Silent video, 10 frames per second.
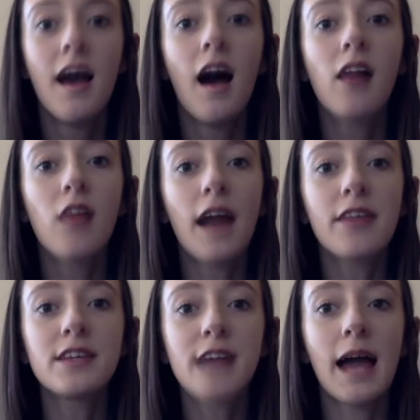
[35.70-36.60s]
A lot of
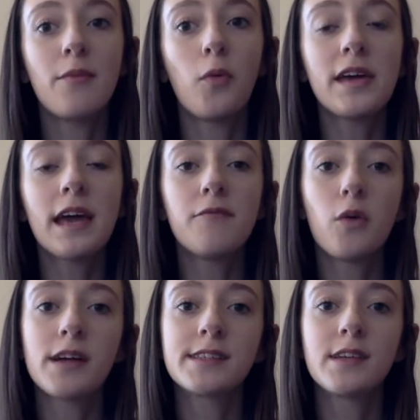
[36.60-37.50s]
the time, we get
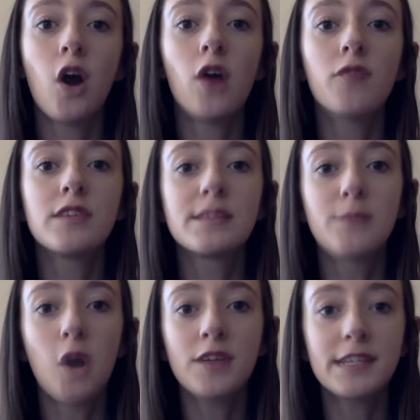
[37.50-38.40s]
focused on all the
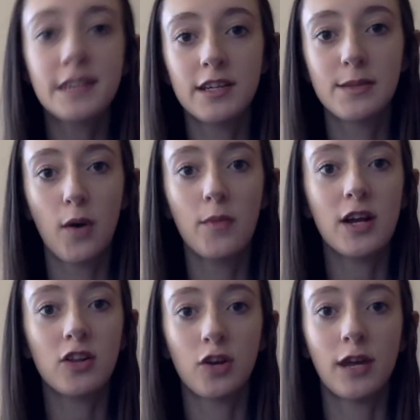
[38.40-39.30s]
small details in what we
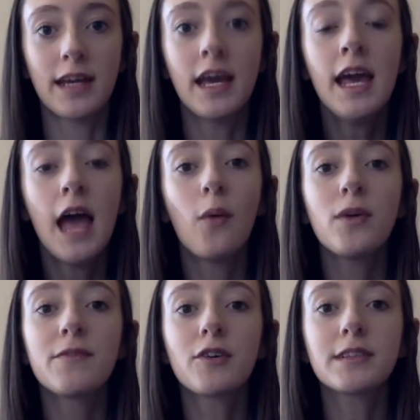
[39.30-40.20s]
are learning and we
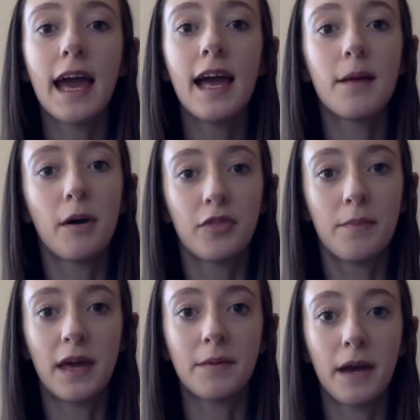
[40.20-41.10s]
forget about the
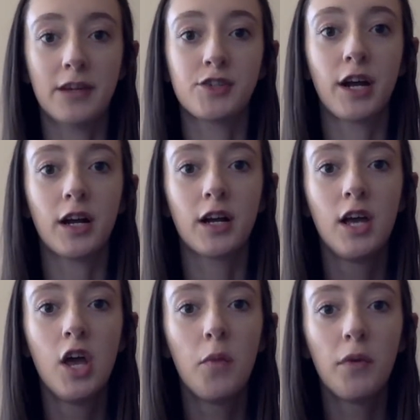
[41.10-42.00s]
big picture.
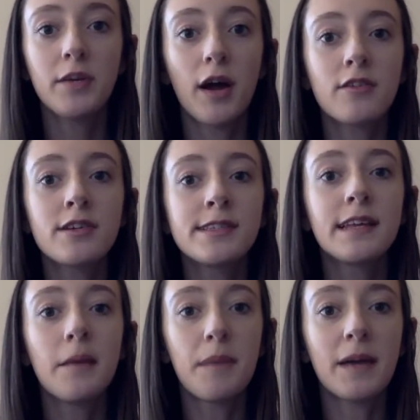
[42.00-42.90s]
When you understand
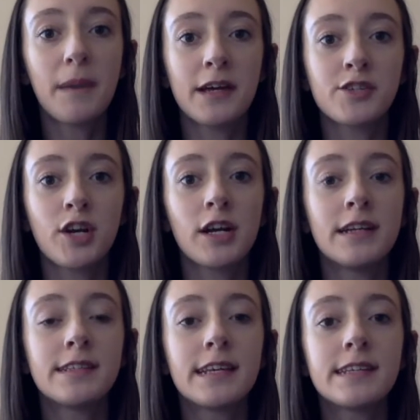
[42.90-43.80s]
the big picture, it
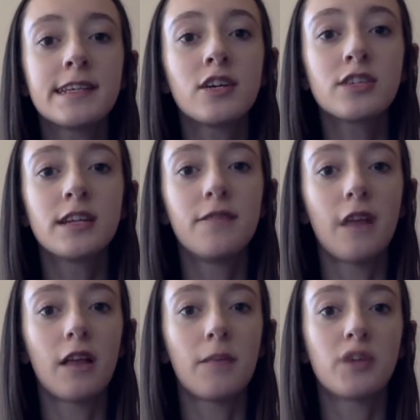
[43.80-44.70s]
is easier to
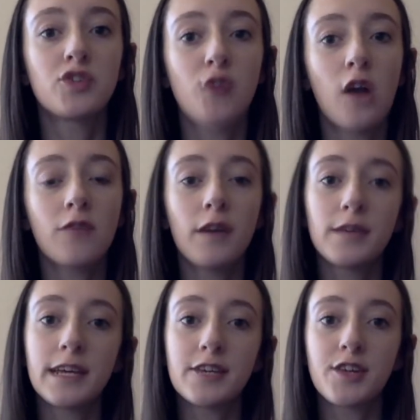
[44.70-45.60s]
develop a strong
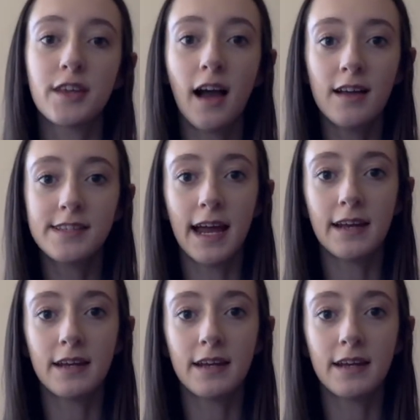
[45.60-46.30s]
foundation of the content.